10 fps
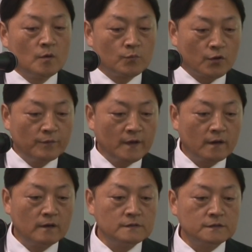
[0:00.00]
from the
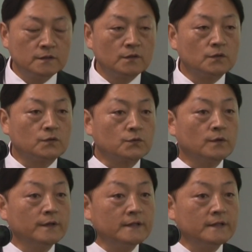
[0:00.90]
earth through a